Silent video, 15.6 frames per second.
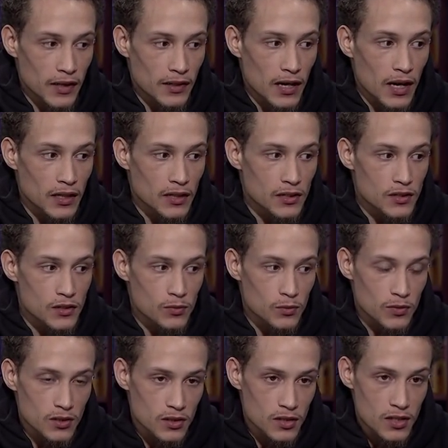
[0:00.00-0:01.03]
knowledge,
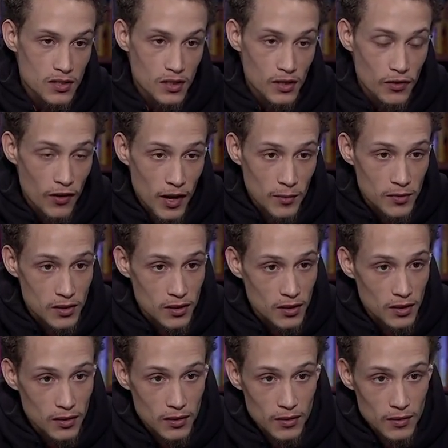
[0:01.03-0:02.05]
once there's a crime
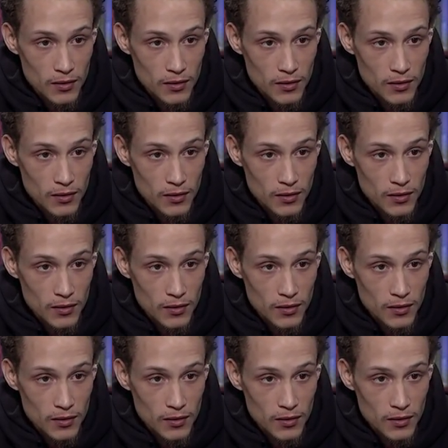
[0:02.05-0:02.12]
scene,